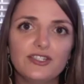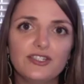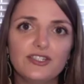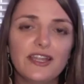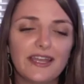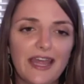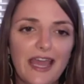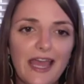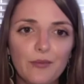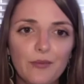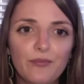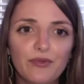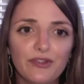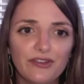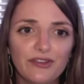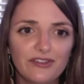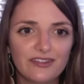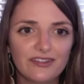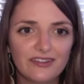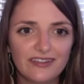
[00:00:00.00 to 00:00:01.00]
that
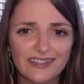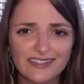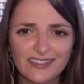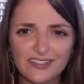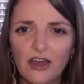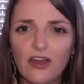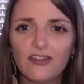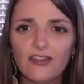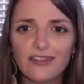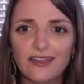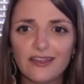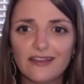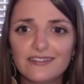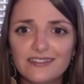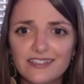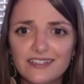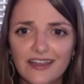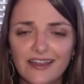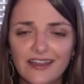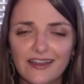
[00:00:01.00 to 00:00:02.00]
happened, this
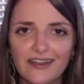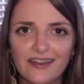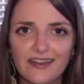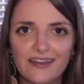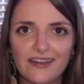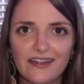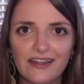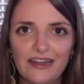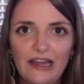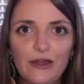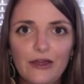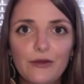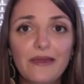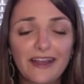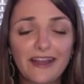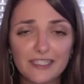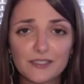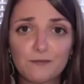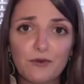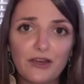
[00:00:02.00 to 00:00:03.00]
authentic
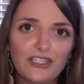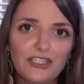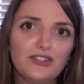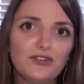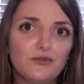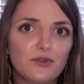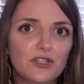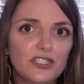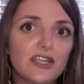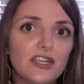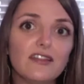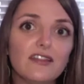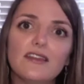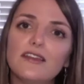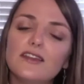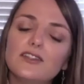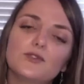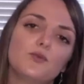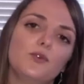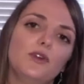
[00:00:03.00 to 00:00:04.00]
expression, which I
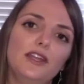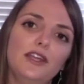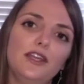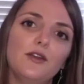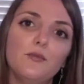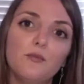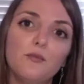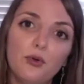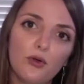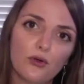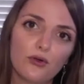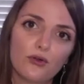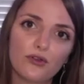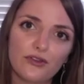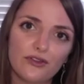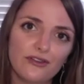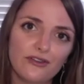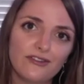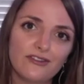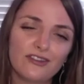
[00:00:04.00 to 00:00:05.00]
think is really
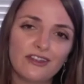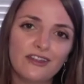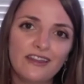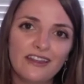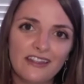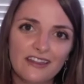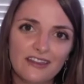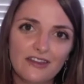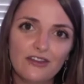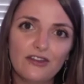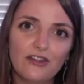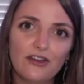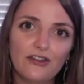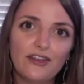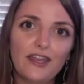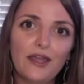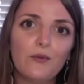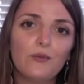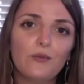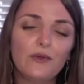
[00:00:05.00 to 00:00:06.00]
important, you know,
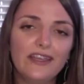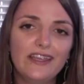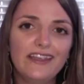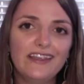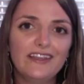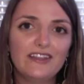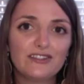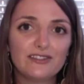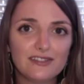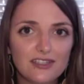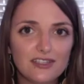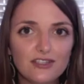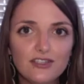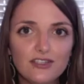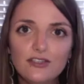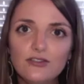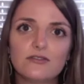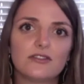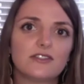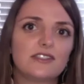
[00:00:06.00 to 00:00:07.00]
that we
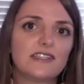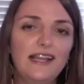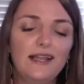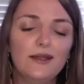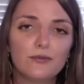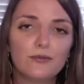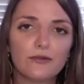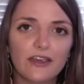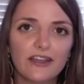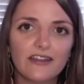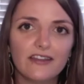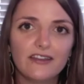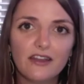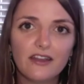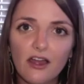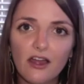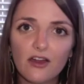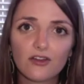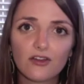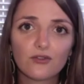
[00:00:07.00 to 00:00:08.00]
continue to celebrate in the
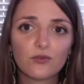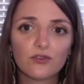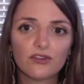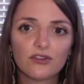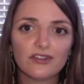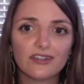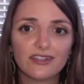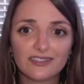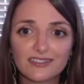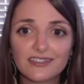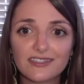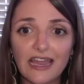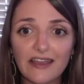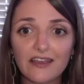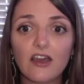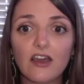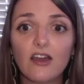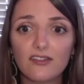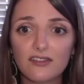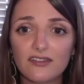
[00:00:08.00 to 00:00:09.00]
art world, is that
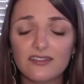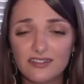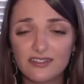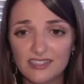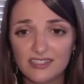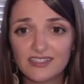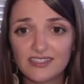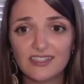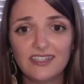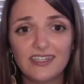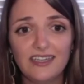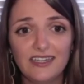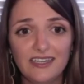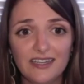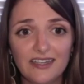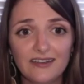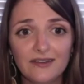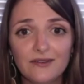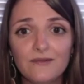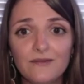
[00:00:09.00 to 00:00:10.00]
authenticity
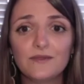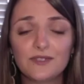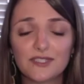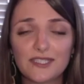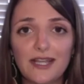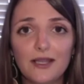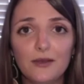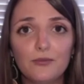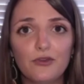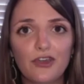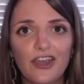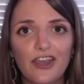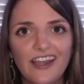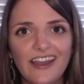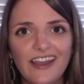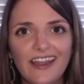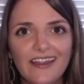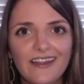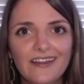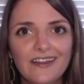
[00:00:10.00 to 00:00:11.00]
and
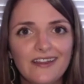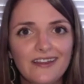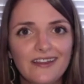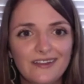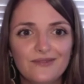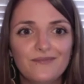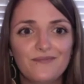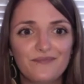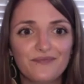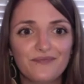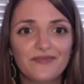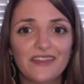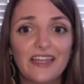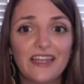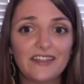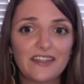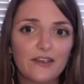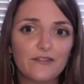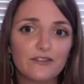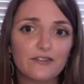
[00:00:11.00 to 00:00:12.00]
celebrating
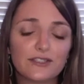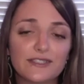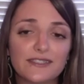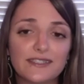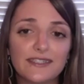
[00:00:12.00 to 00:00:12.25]
that diversity.